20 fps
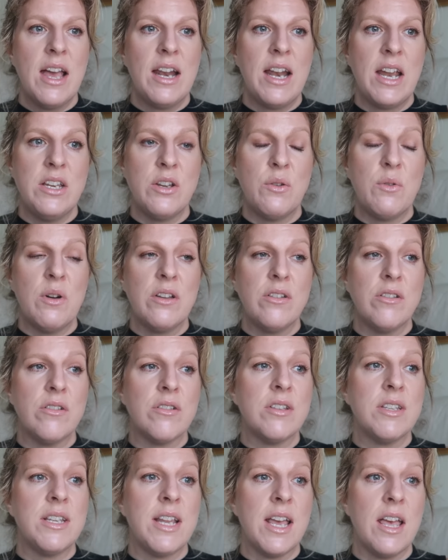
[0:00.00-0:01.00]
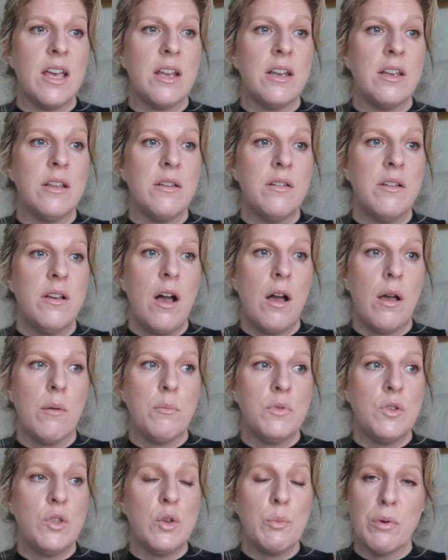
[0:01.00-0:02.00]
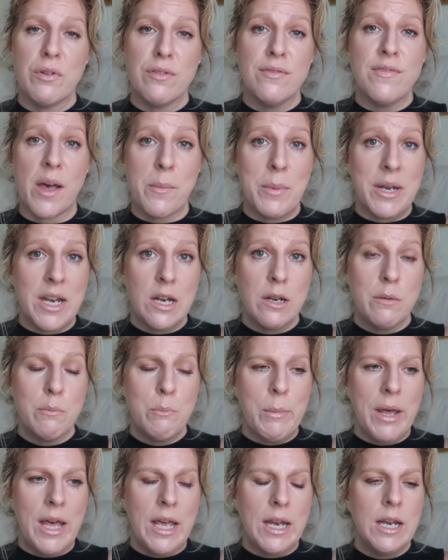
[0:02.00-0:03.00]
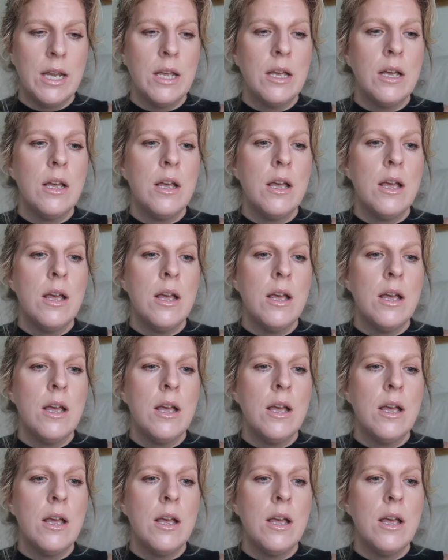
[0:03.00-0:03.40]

And I don't understand um, super feminine men.